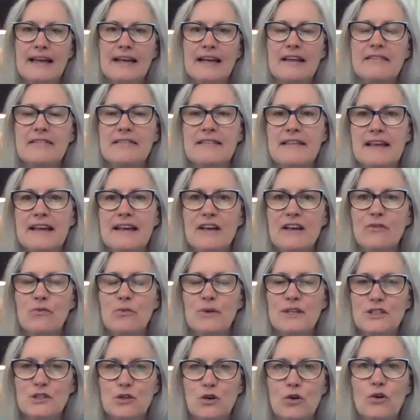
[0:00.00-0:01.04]
think if we're
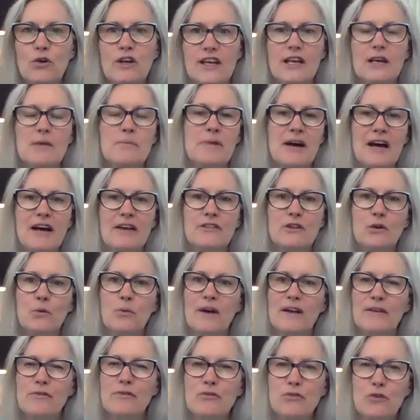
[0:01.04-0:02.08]
talking about the way
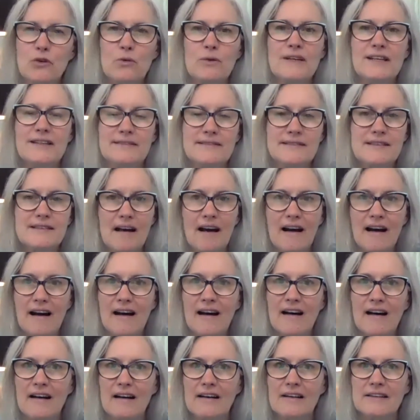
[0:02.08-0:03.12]
forward is the
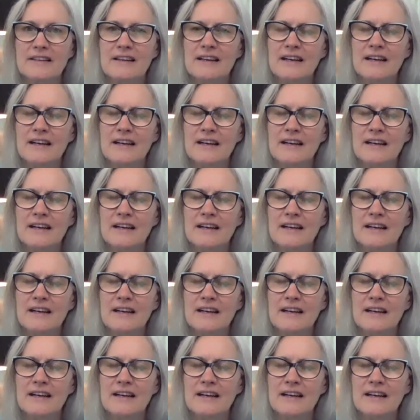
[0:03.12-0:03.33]
heart,